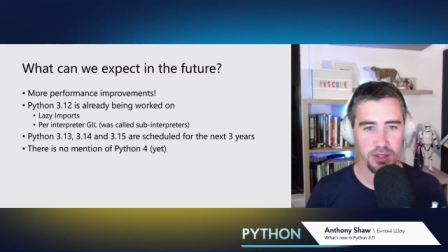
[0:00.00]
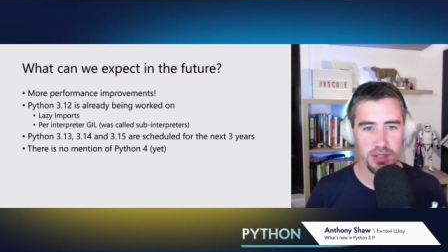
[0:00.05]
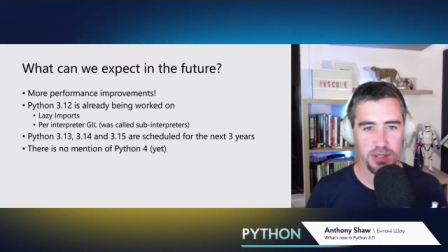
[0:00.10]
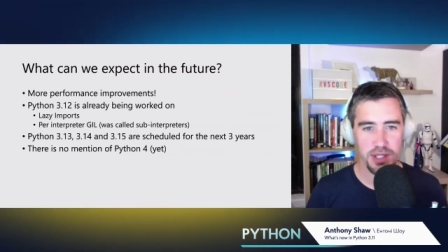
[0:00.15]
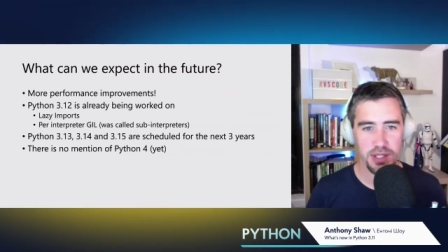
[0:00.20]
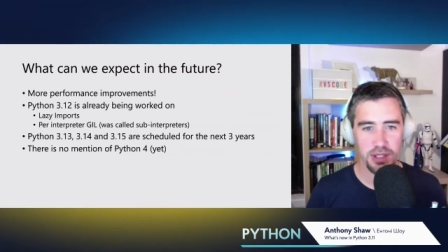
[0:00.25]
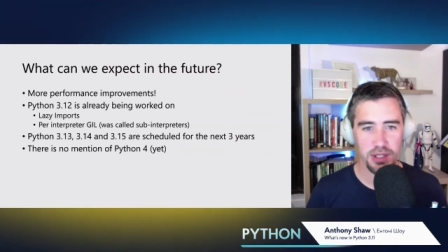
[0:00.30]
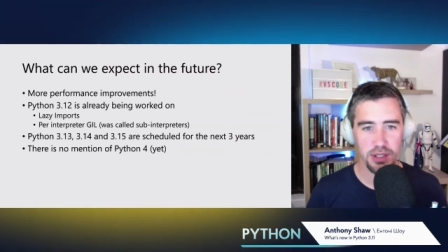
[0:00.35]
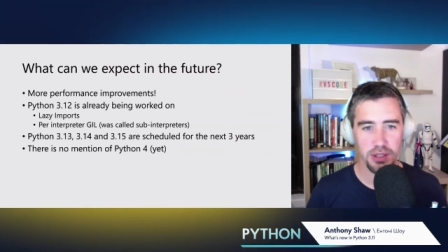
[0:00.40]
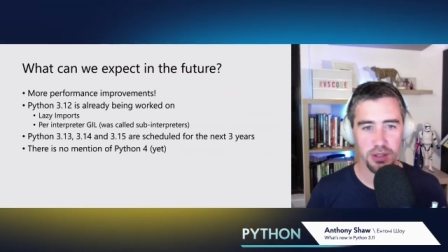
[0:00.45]

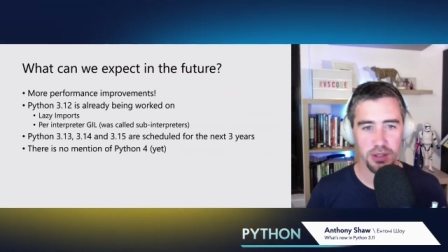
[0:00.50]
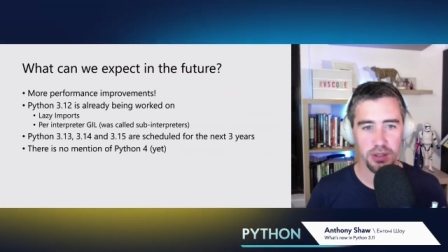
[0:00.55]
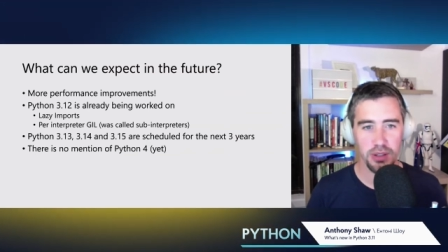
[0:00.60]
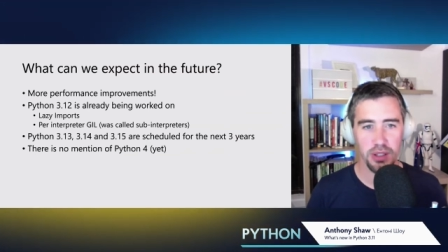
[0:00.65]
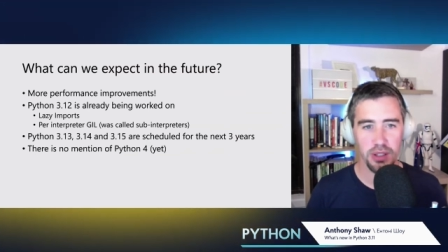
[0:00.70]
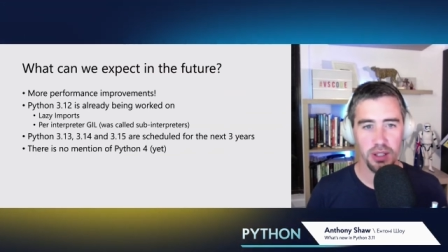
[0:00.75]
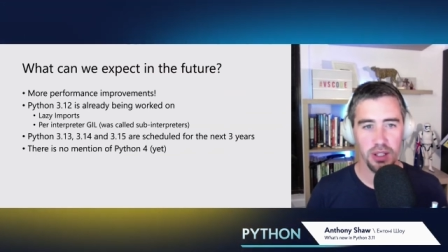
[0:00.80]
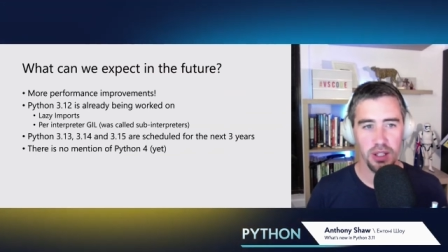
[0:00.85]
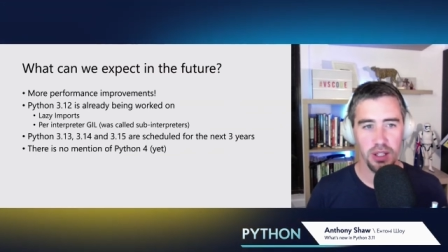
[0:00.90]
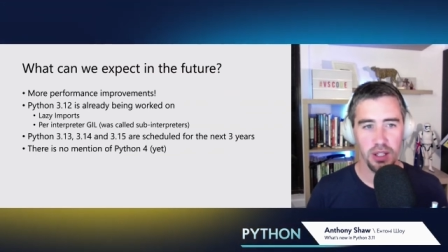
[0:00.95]
So,
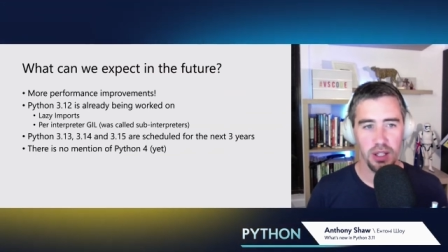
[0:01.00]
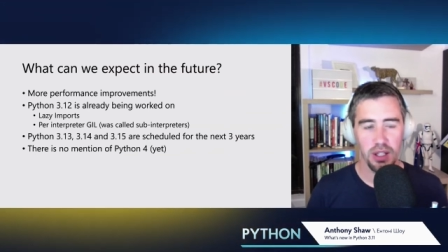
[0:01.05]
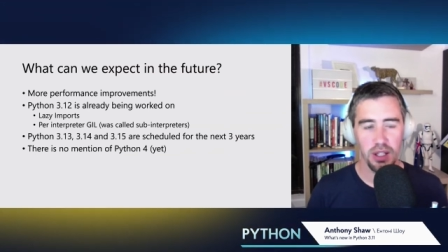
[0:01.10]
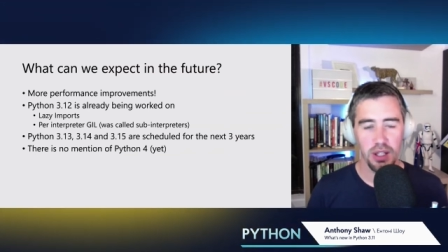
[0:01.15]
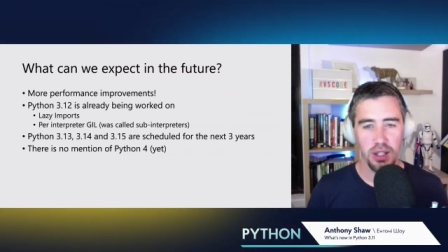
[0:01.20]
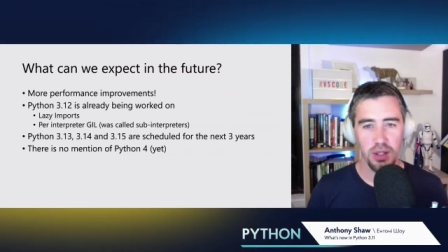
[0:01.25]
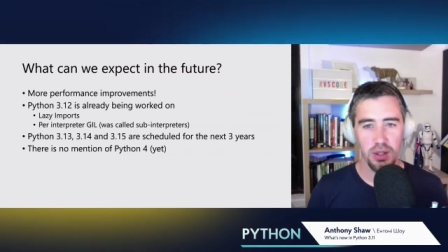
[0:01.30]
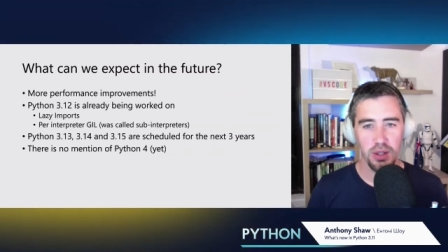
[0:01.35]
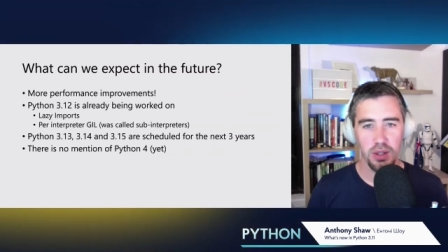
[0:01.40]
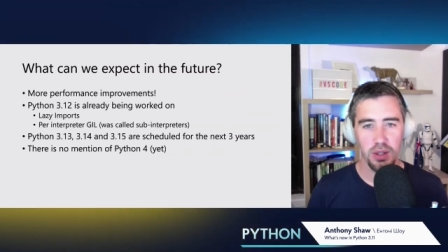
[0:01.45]

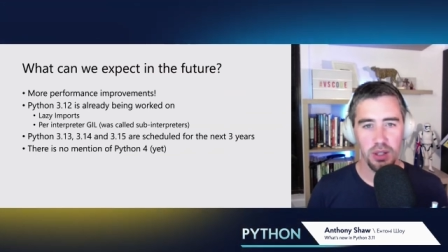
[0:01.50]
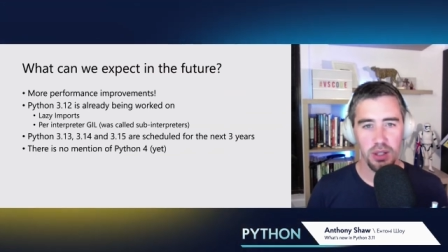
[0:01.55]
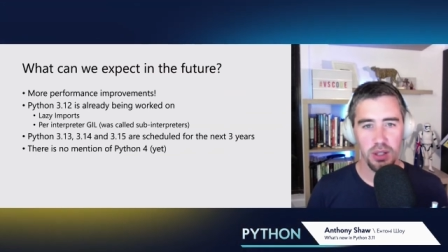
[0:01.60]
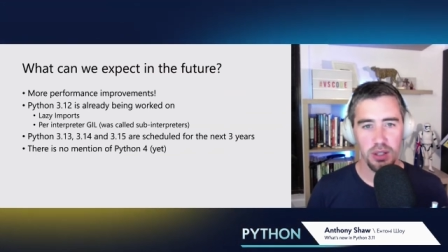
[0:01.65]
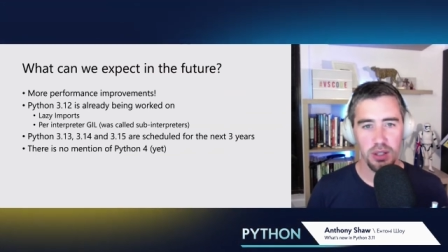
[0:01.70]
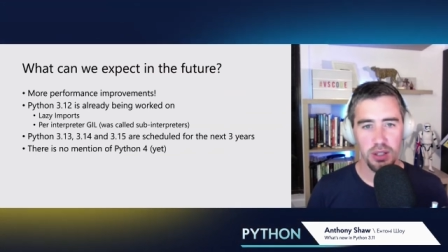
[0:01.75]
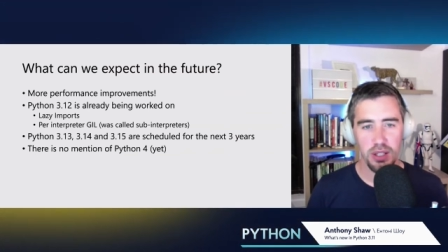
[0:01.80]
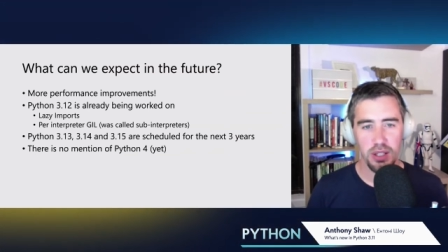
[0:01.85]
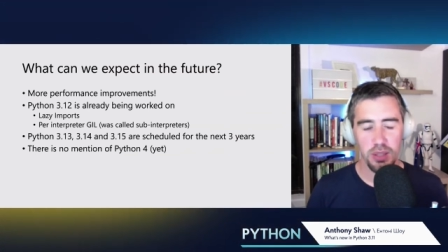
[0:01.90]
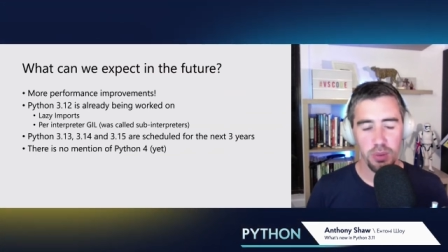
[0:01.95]

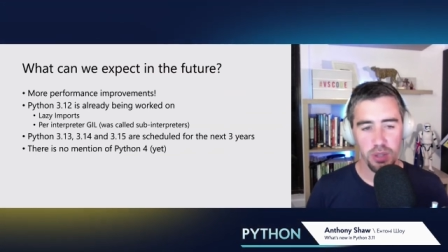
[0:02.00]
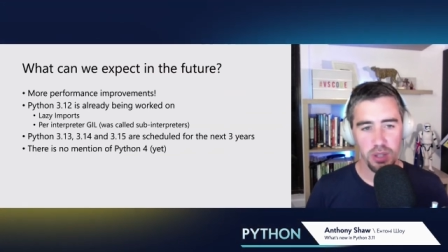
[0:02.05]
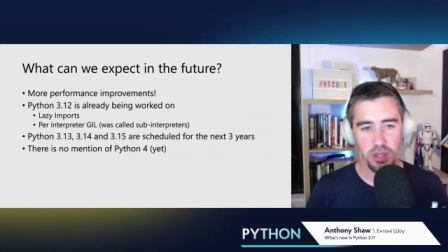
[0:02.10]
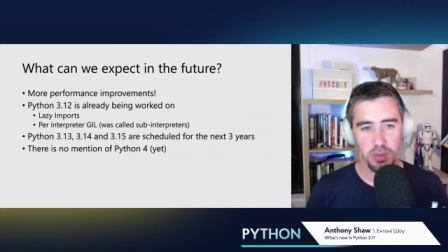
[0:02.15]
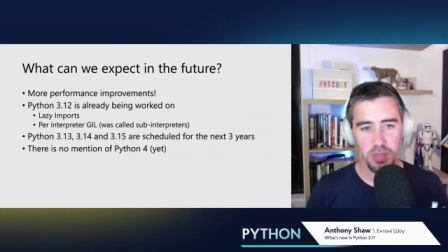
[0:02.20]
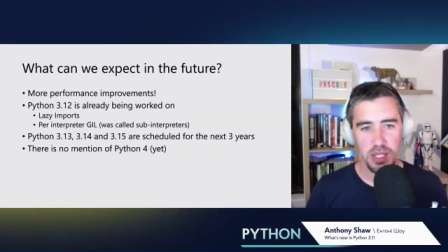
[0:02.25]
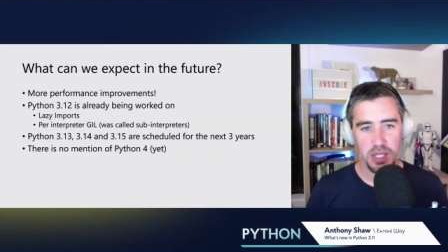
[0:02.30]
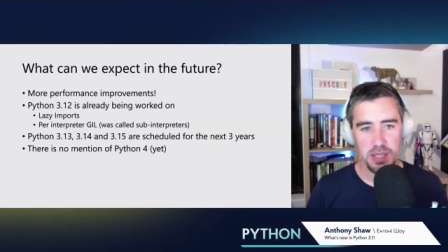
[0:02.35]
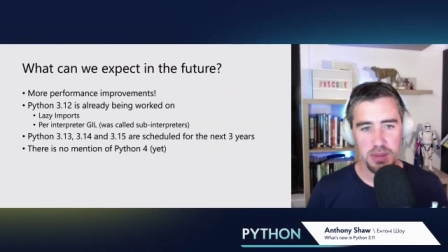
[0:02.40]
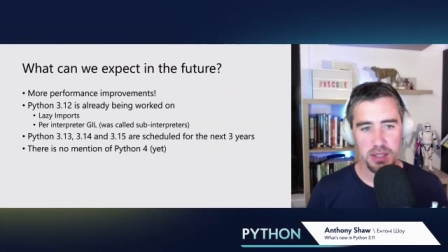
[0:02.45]
yeah, what can
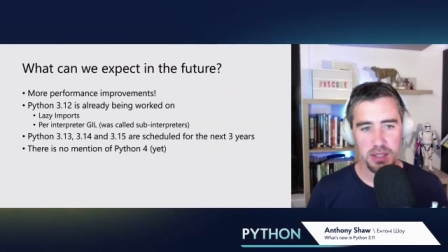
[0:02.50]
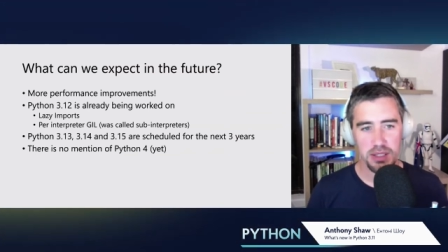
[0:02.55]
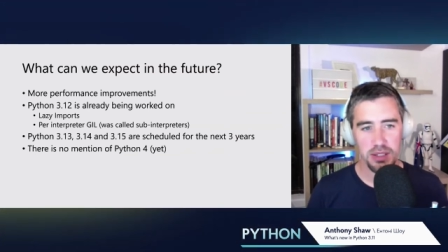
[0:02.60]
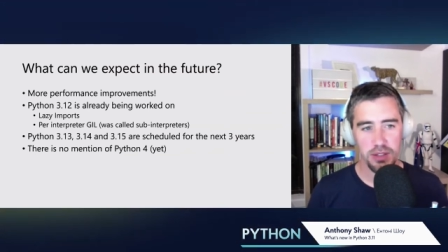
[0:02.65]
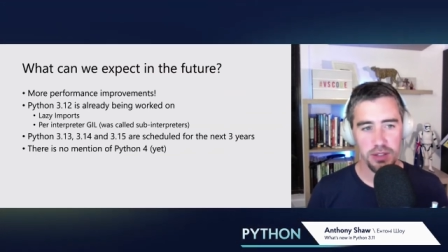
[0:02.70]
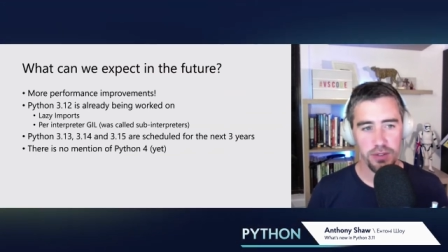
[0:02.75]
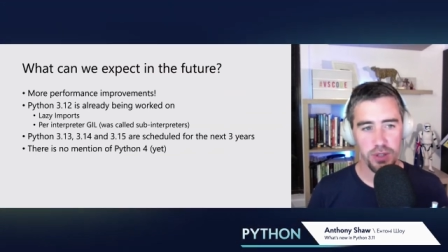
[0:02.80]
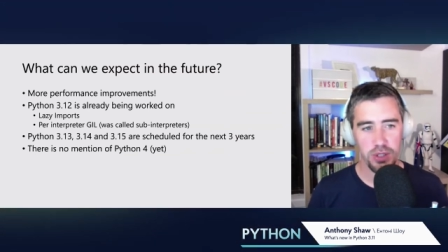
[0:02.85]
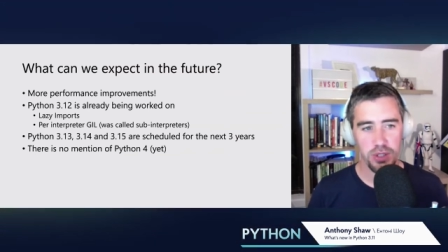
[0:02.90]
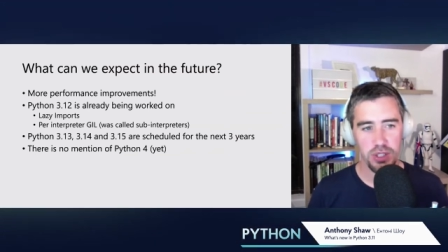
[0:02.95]
we expect in the
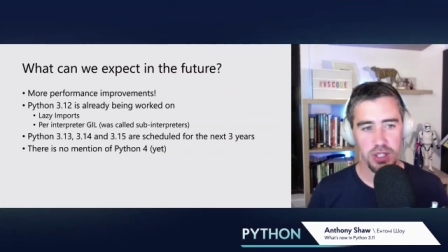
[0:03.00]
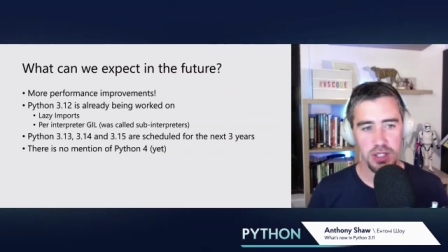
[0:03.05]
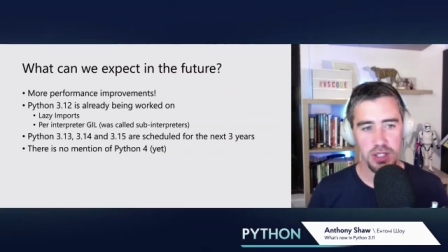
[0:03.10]
future?